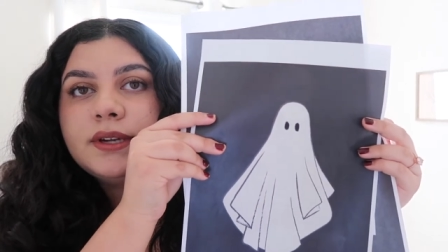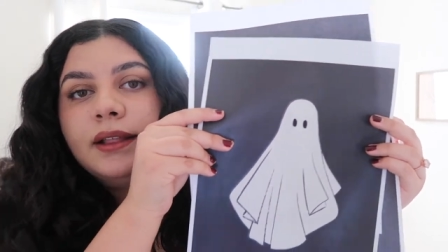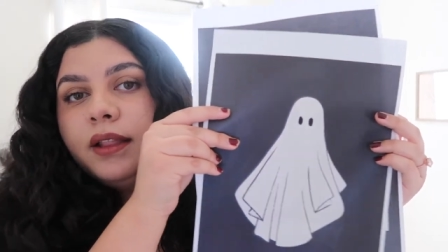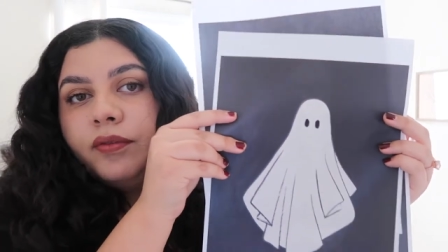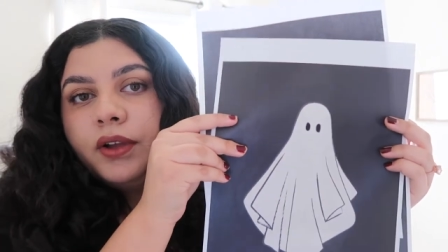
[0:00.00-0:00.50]
I
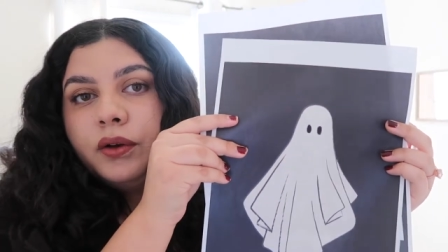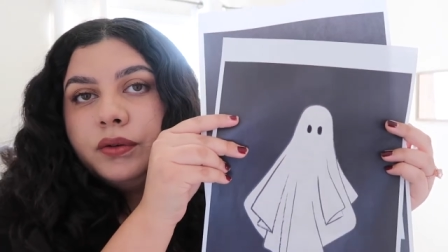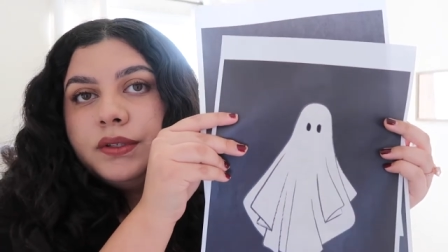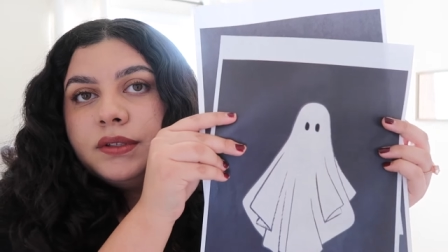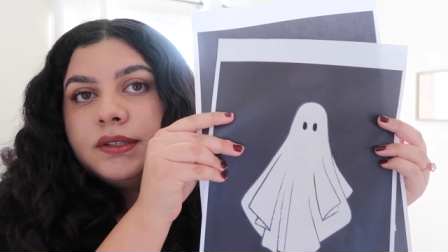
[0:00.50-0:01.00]
love
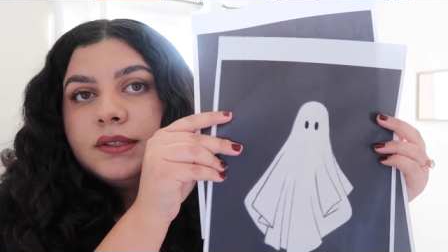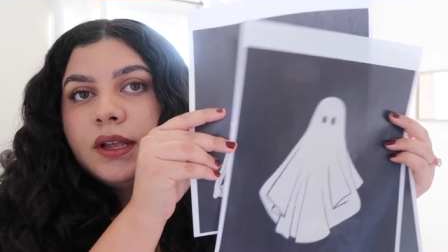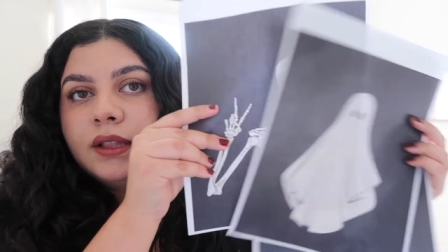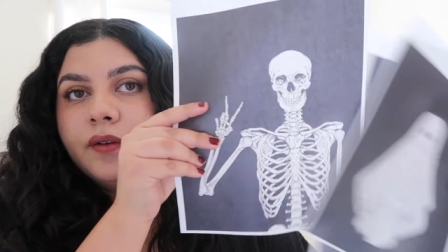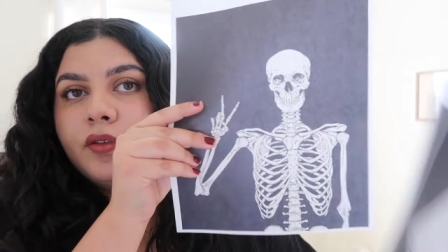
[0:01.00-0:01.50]

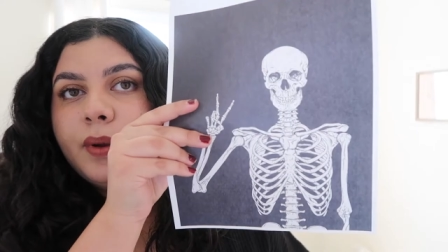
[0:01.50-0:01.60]
ghosts. Love the